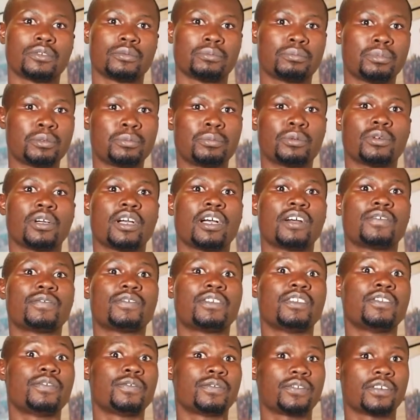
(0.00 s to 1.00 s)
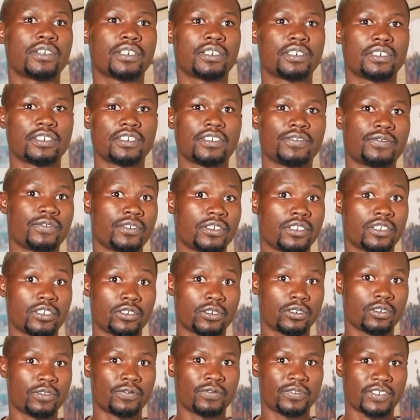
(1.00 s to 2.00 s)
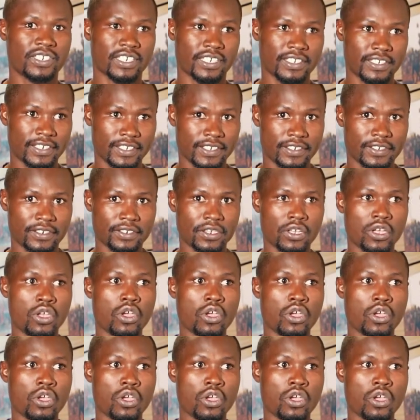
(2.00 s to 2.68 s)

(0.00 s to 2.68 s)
people have different definition of success.